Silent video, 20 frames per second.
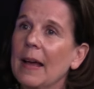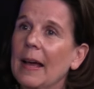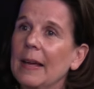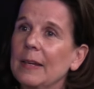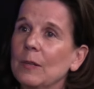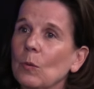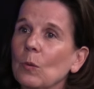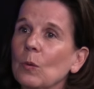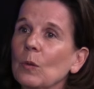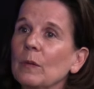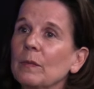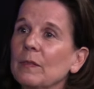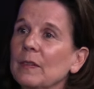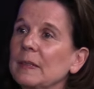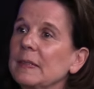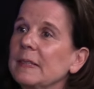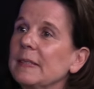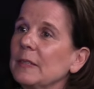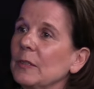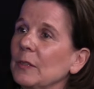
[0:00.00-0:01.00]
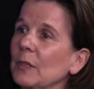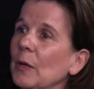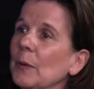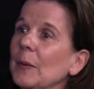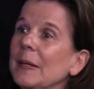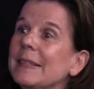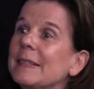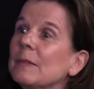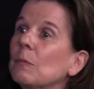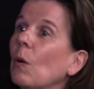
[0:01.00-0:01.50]
And all of this, you know,
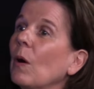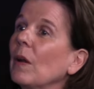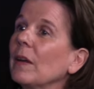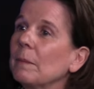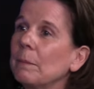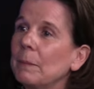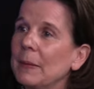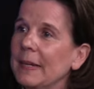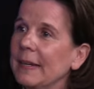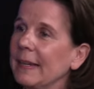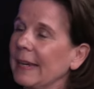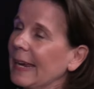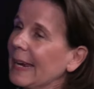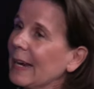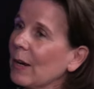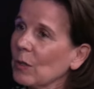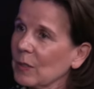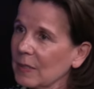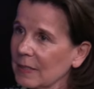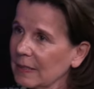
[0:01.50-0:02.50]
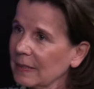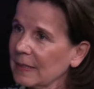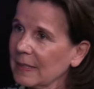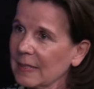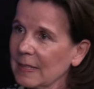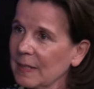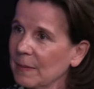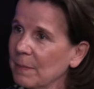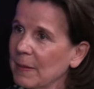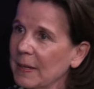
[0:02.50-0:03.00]
is one big
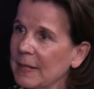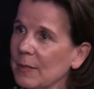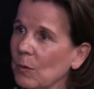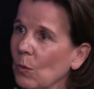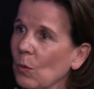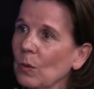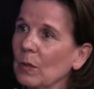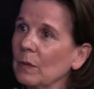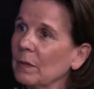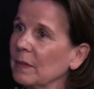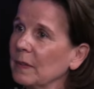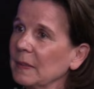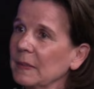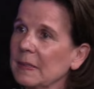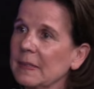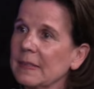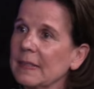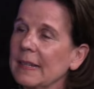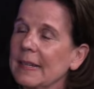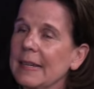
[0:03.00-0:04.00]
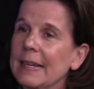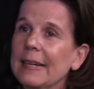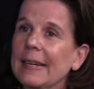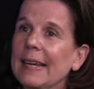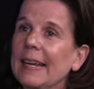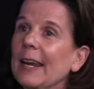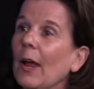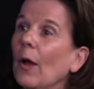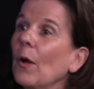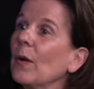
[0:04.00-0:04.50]
ecosystem and mm. all of this
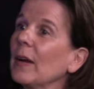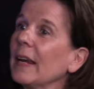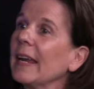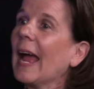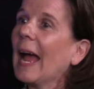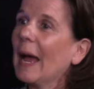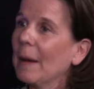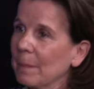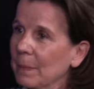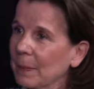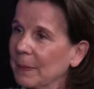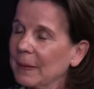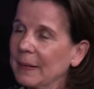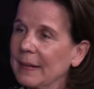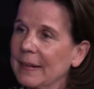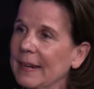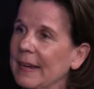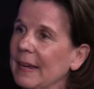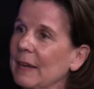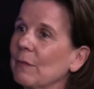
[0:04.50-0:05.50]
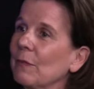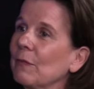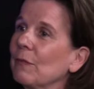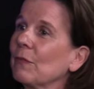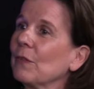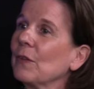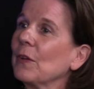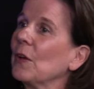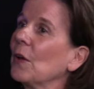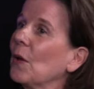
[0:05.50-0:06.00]
can only happen if
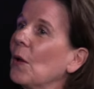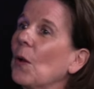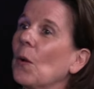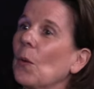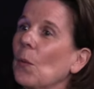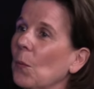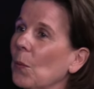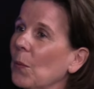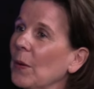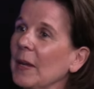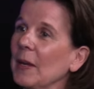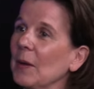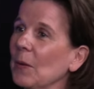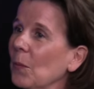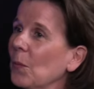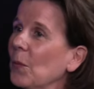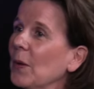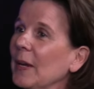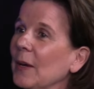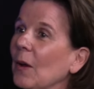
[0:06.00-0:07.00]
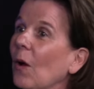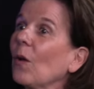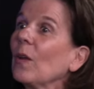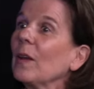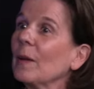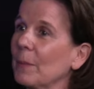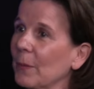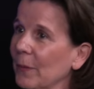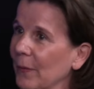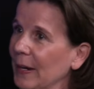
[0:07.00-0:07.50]
we we
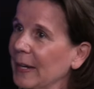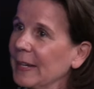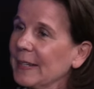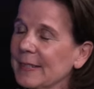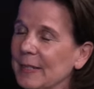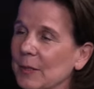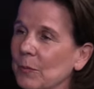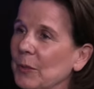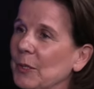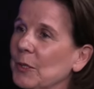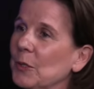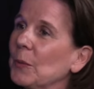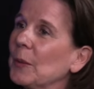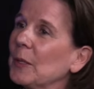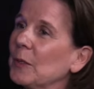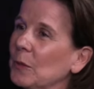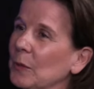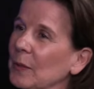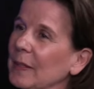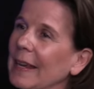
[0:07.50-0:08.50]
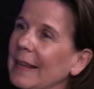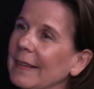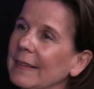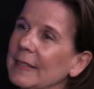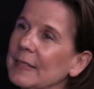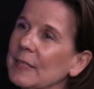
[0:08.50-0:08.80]
collaborate and we mm. do it together.